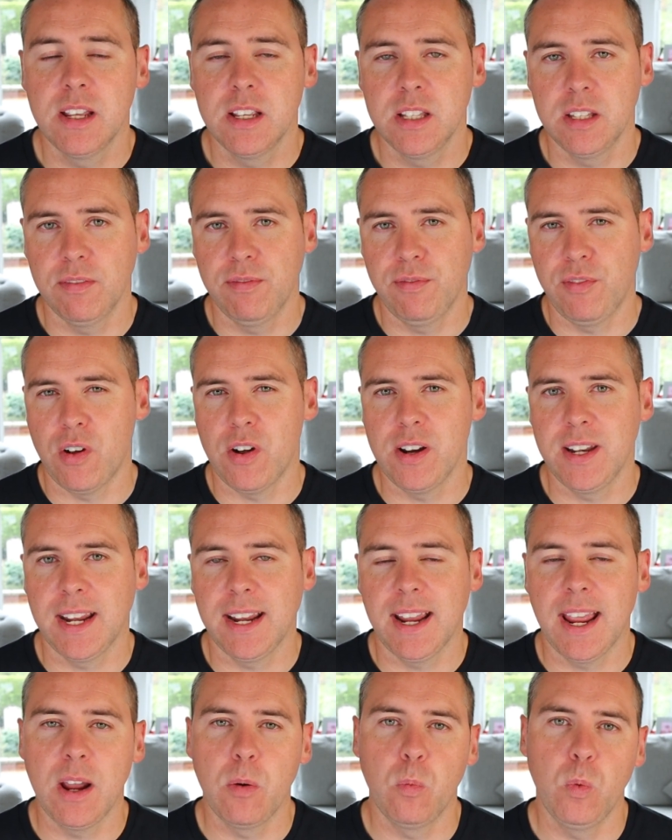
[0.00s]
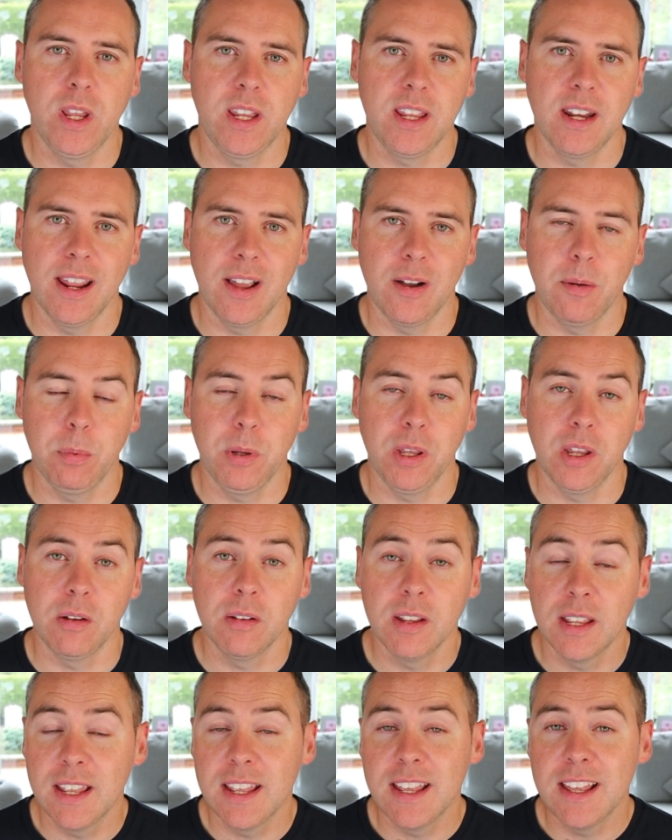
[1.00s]
to find out how we can help you.
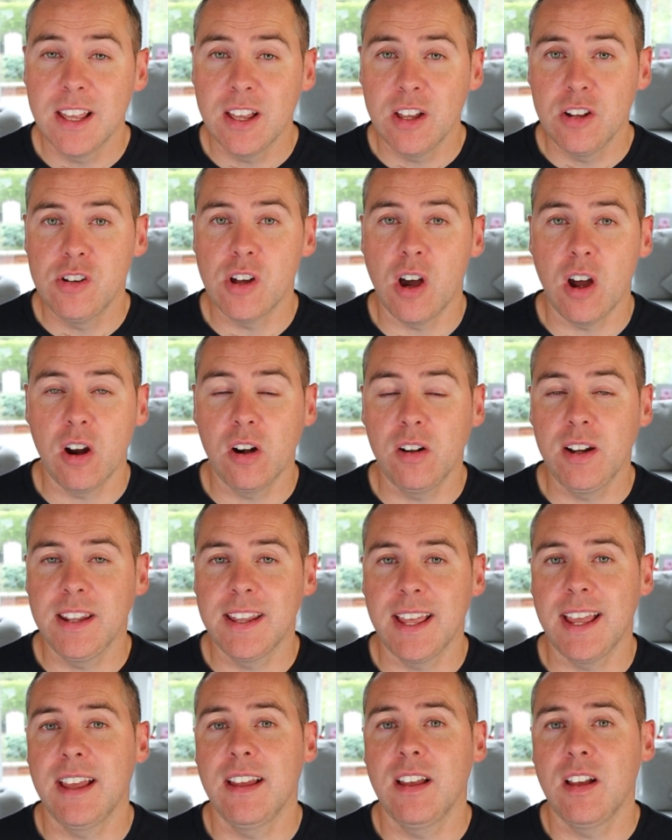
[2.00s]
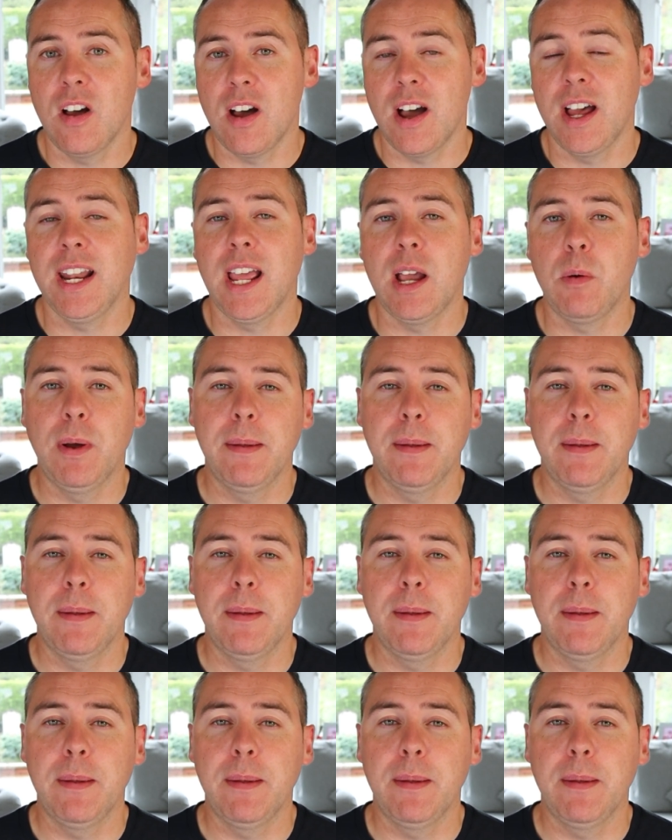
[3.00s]
Not only that, on our